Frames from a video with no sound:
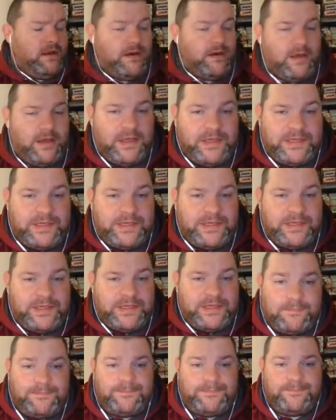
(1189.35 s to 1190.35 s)
Nice.
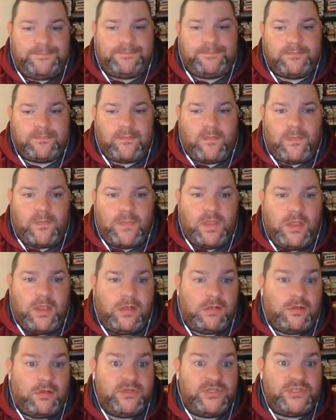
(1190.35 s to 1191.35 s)

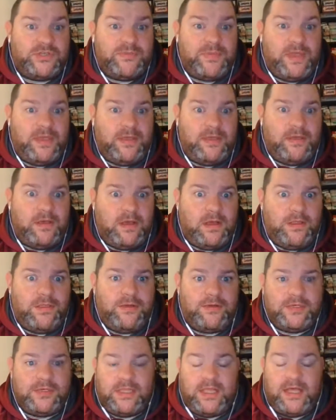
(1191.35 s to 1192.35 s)
Close to me,
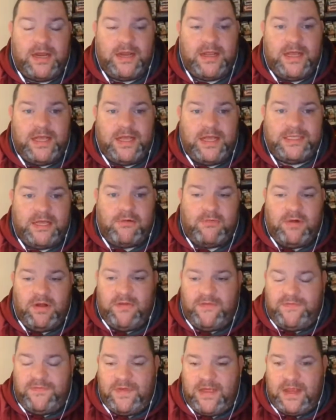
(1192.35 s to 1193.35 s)
there was a lot of guys
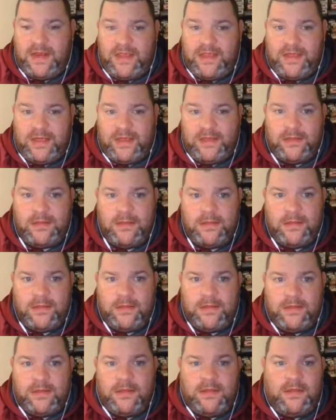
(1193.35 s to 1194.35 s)
out rail fanning
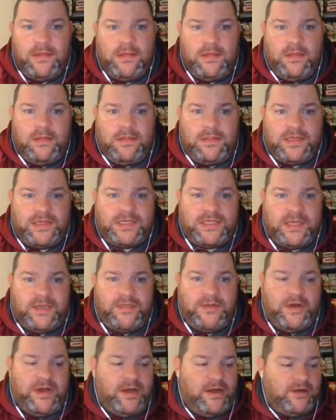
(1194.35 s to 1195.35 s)
the
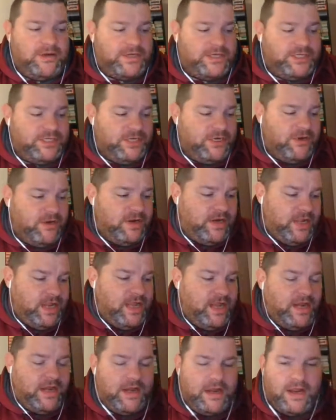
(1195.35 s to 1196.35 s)
Southern Heritage Unit
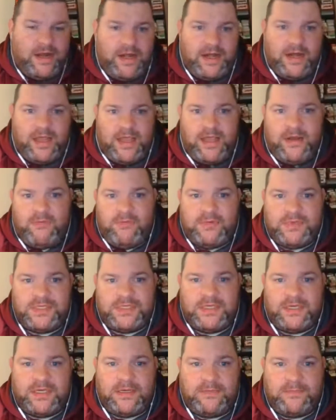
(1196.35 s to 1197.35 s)
8099
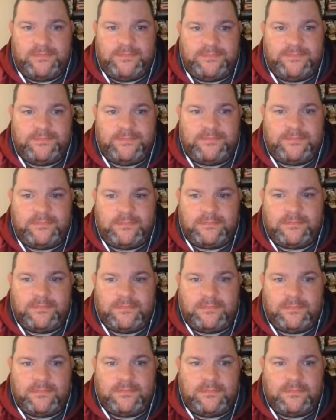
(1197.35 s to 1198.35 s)
was out
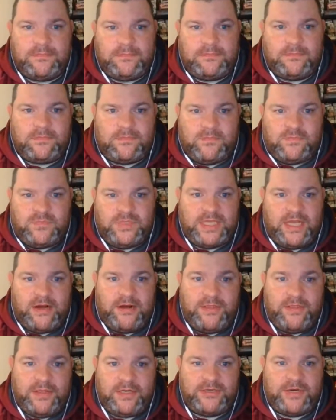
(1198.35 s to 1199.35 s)

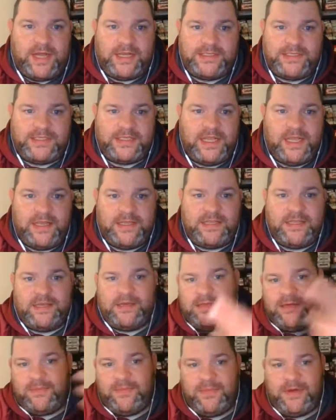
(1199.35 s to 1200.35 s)
on the tracks today. It
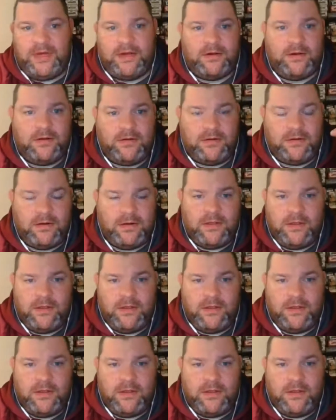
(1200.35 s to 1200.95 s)
didn't come near